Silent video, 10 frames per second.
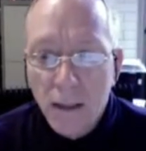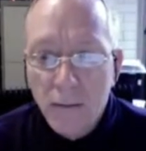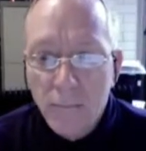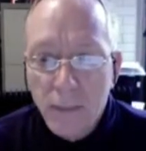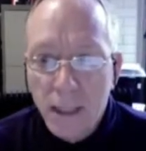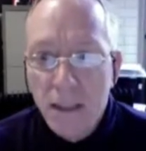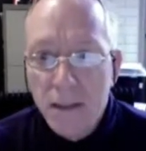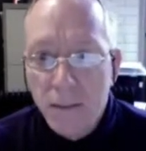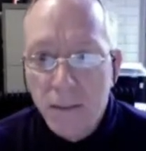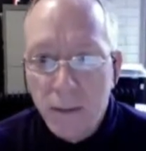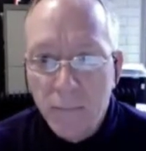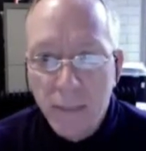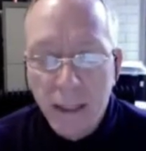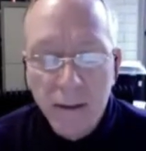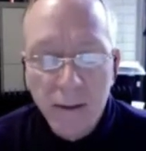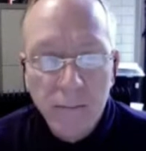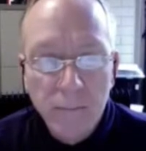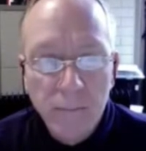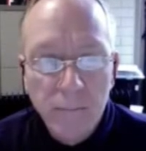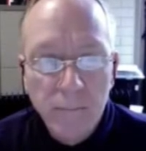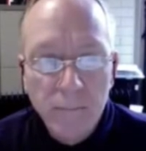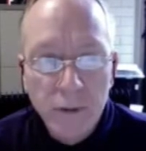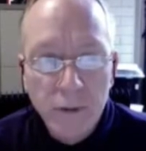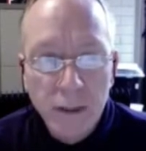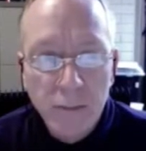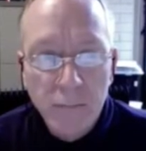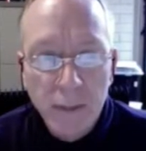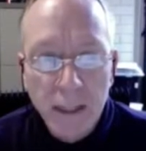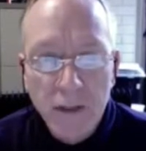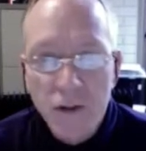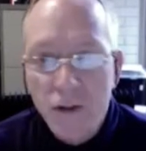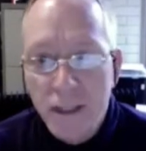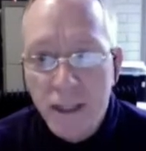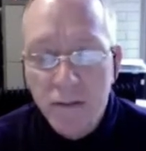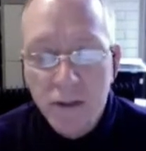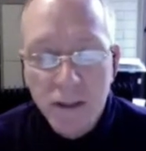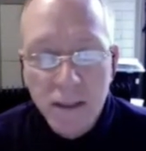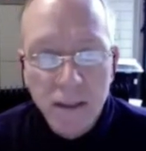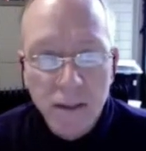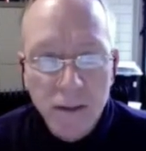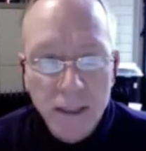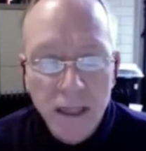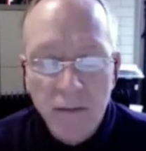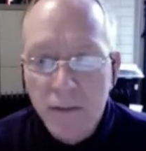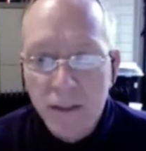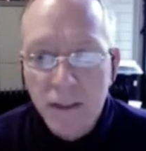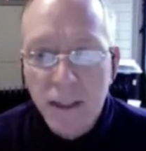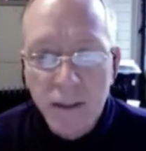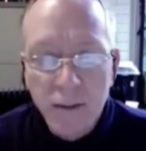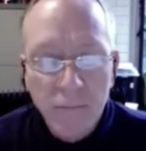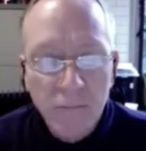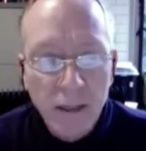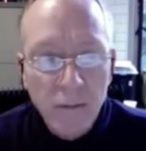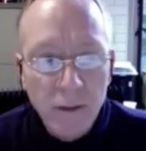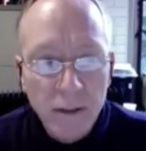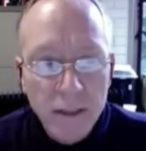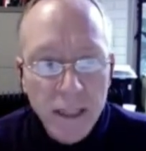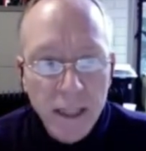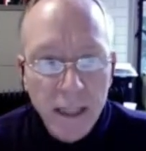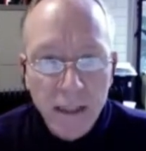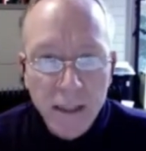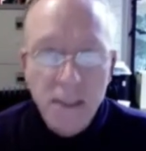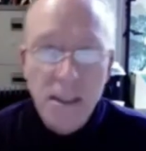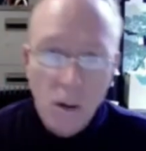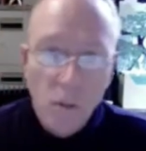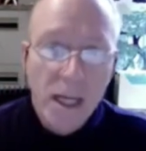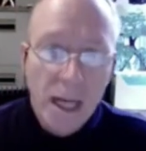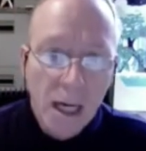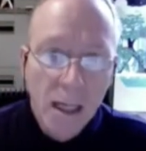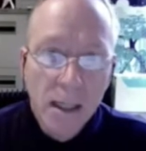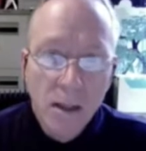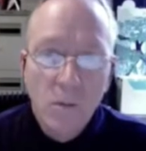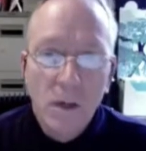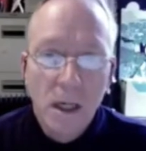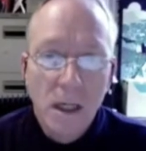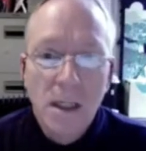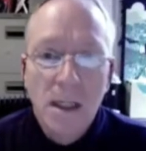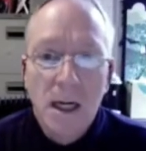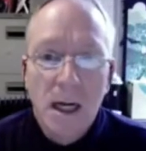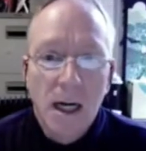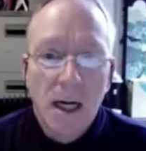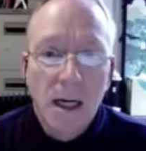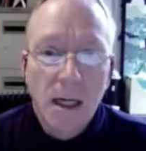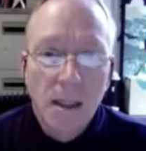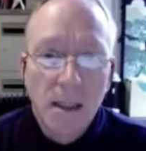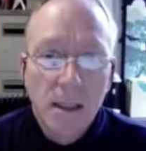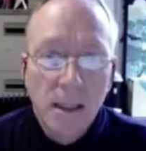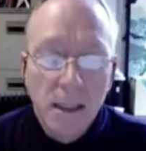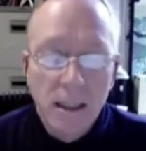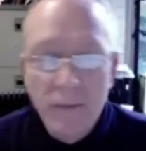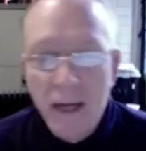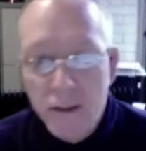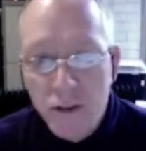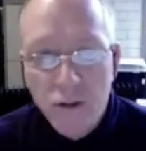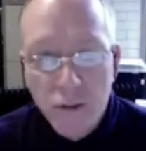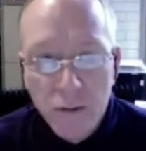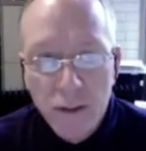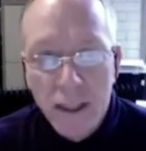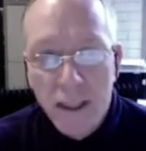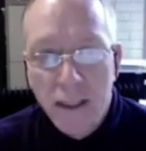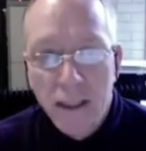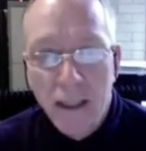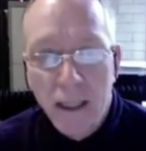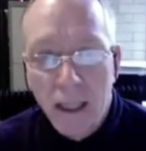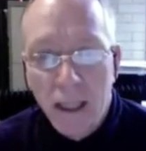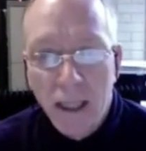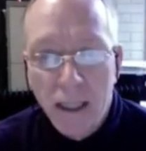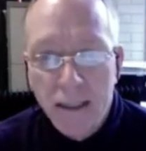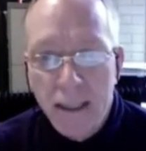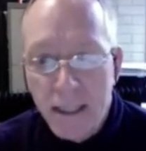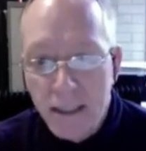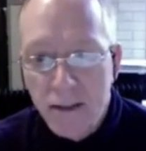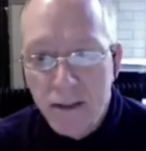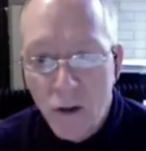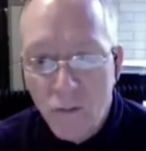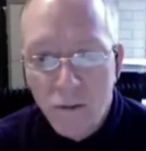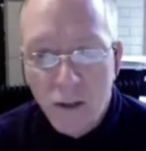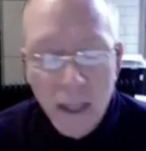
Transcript: Beelzebub, doing it because you're a devil yourself, is in effect what they're saying. And Jesus said, oh yeah? Well, if that's true, then Satan's over.